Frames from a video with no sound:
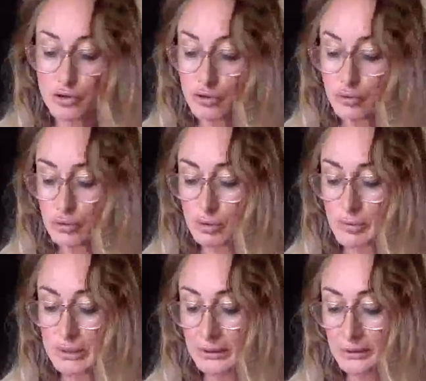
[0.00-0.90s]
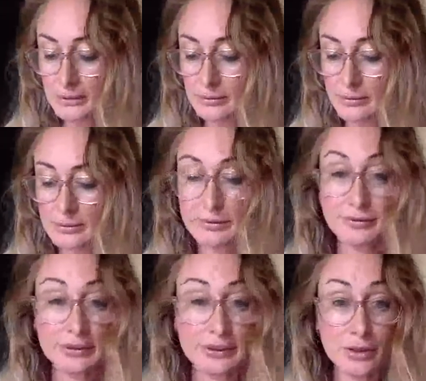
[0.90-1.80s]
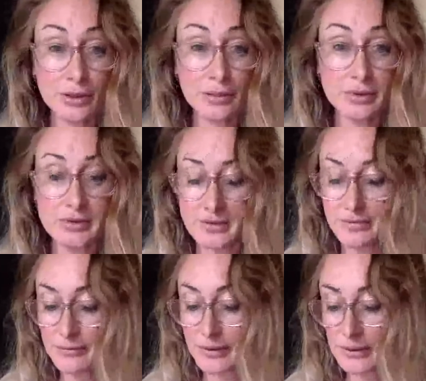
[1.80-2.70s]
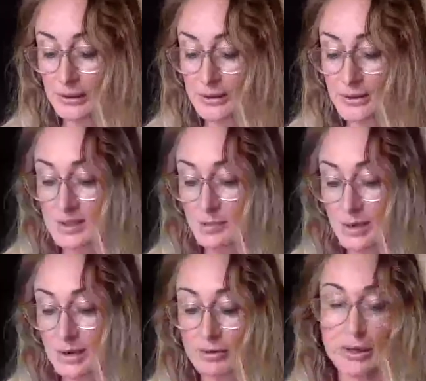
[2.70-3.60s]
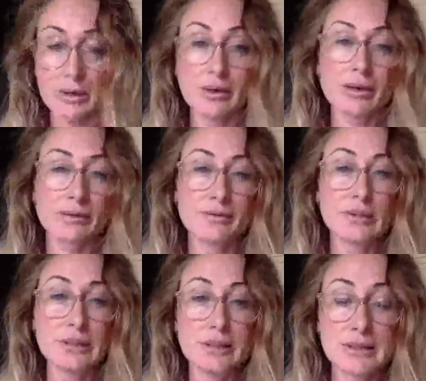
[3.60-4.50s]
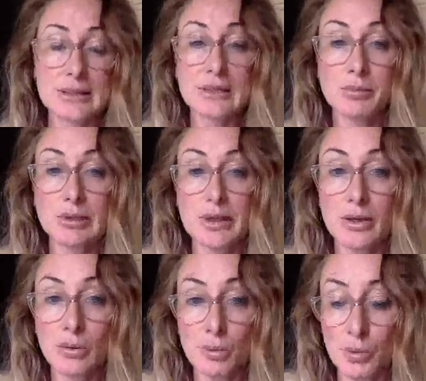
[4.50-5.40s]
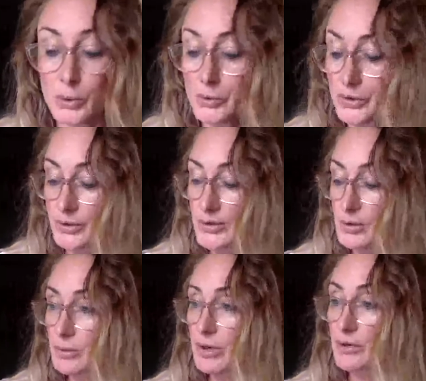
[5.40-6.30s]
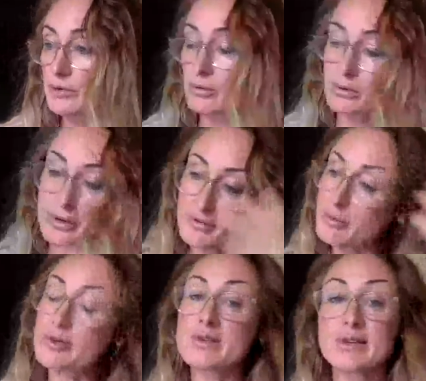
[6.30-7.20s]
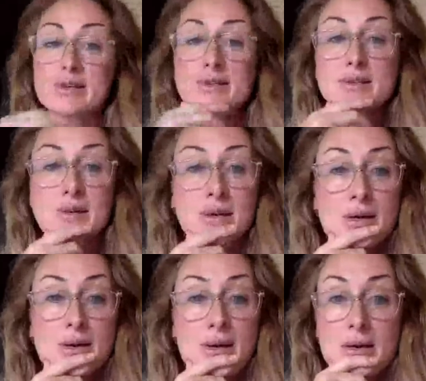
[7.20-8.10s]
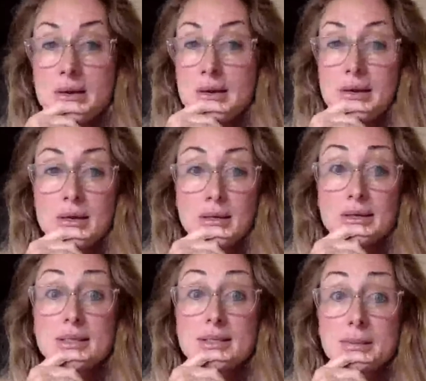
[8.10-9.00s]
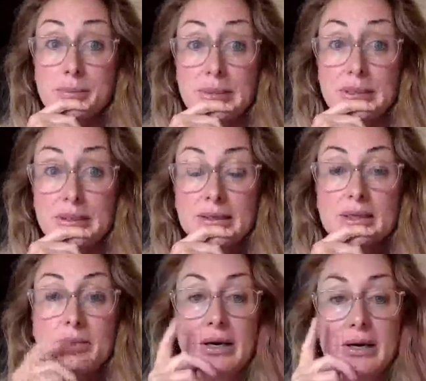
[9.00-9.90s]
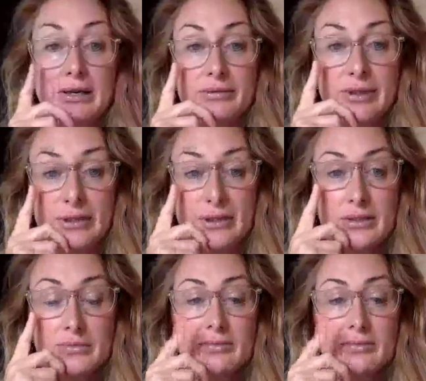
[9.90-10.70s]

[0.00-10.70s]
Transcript: trauma, feeling hopeless, feeling despairing, and feeling deeply wounded. So as we go through the grief process, this is a big part of it.